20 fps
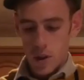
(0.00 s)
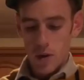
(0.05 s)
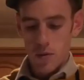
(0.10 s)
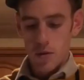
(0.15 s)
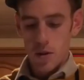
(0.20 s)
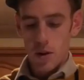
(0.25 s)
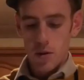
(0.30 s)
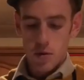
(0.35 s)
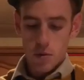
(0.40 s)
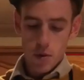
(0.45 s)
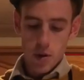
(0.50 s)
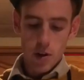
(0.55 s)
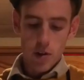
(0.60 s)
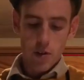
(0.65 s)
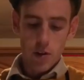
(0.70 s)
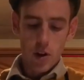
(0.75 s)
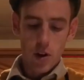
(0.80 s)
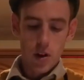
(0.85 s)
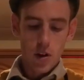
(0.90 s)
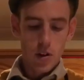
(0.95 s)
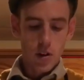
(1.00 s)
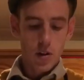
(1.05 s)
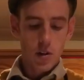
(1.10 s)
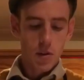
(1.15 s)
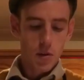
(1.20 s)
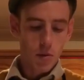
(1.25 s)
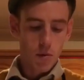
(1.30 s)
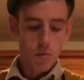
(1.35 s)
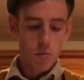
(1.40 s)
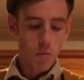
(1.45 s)
sometimes when you've got
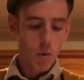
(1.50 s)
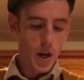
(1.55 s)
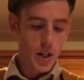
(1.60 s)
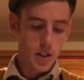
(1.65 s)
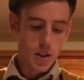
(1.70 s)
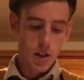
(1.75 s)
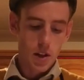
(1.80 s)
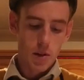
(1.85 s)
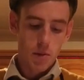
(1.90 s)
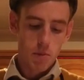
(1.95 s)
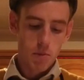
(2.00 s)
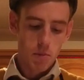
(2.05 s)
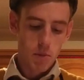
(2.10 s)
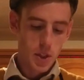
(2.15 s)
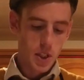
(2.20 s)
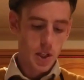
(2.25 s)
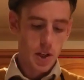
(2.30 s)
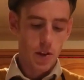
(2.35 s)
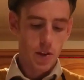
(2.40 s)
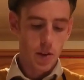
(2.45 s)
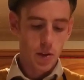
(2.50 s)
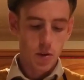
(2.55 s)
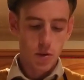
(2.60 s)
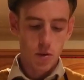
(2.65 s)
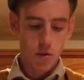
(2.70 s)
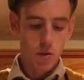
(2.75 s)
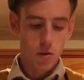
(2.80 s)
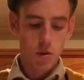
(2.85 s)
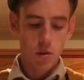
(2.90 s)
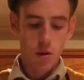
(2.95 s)
wetter materials
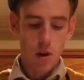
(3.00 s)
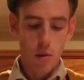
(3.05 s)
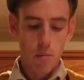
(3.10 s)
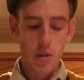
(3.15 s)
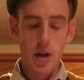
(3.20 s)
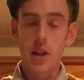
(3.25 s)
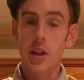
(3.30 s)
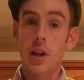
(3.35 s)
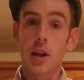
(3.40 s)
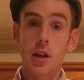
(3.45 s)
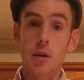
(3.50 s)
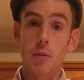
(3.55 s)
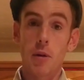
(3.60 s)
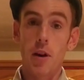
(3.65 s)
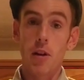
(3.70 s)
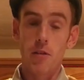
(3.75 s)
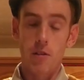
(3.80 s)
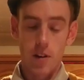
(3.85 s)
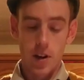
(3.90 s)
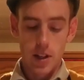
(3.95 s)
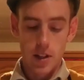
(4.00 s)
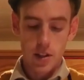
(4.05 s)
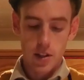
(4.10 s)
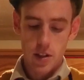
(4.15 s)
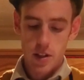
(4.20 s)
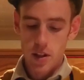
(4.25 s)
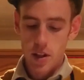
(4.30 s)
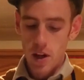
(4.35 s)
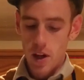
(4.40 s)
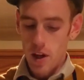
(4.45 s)
or a meat that you might have
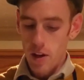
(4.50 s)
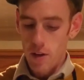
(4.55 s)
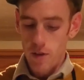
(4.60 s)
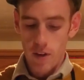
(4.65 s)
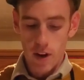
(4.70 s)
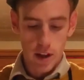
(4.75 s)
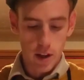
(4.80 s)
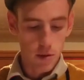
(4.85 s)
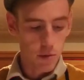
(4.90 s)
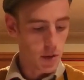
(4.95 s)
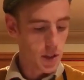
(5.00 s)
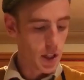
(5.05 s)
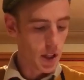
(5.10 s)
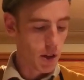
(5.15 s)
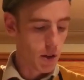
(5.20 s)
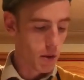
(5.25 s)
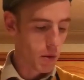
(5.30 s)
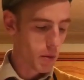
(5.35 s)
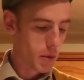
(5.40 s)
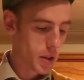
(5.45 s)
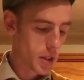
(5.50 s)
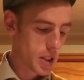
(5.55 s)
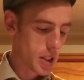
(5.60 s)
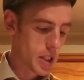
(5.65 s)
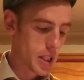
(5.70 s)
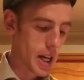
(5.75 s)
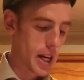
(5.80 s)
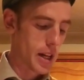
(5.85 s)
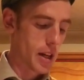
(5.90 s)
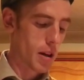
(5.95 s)
rinsed, vacuum sealer will want to
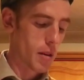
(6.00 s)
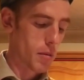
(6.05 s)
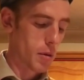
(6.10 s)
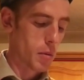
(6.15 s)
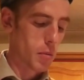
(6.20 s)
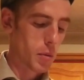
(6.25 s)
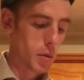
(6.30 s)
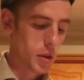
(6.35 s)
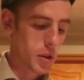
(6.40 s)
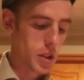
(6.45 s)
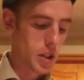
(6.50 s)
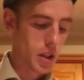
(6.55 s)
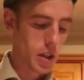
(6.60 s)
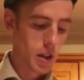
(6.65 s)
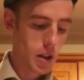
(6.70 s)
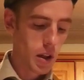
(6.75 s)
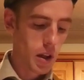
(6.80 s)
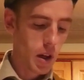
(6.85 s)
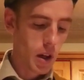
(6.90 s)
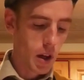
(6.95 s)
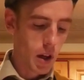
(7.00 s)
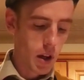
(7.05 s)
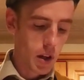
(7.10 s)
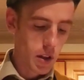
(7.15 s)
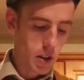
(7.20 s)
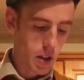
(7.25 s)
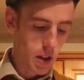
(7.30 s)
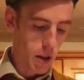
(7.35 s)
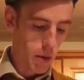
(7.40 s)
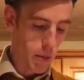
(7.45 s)
take up the water.
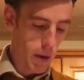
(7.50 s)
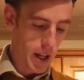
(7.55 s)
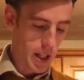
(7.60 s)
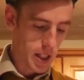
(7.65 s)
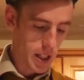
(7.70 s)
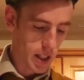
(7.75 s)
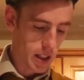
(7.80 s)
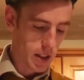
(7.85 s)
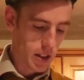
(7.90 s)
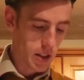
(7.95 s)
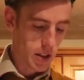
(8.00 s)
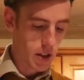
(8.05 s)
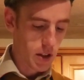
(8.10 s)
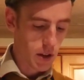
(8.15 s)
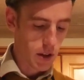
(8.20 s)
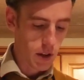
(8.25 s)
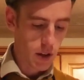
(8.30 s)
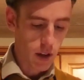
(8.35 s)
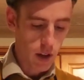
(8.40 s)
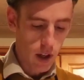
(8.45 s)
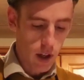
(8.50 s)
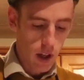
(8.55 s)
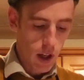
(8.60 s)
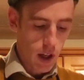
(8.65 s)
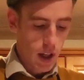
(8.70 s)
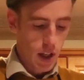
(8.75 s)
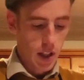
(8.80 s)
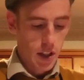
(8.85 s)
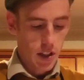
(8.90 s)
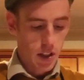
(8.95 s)
So the best thing to do
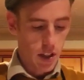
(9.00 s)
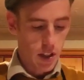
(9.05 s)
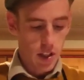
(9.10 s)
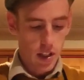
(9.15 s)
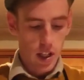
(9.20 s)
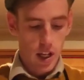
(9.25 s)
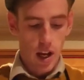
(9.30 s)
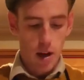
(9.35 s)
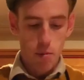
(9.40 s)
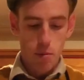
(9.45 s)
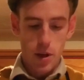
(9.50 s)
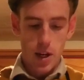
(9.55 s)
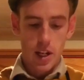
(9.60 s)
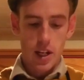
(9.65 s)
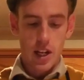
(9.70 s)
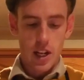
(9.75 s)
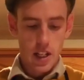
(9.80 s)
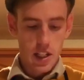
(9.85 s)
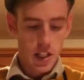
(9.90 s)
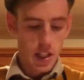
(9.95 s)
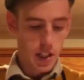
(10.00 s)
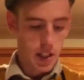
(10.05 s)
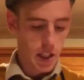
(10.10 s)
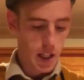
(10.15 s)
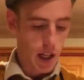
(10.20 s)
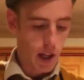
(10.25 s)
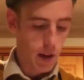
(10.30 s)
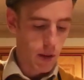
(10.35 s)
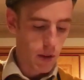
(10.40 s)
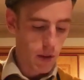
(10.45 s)
is just to get a bit of kitchen
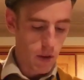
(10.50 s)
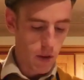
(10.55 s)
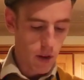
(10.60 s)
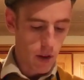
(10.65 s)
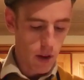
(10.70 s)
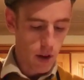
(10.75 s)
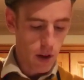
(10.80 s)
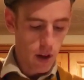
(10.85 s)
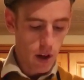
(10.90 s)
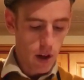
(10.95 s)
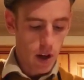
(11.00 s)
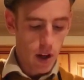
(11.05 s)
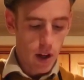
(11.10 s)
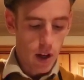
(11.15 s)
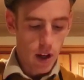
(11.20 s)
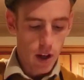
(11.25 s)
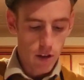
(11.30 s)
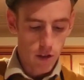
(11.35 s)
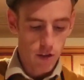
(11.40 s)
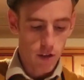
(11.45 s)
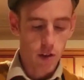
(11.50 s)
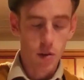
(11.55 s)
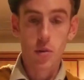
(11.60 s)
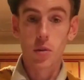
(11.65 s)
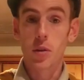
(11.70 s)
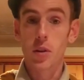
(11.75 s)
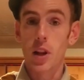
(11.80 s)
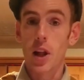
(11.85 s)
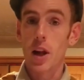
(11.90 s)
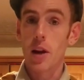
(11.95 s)
towel and
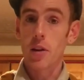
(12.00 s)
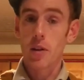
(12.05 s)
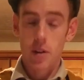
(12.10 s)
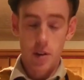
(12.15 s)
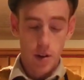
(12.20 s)
fold that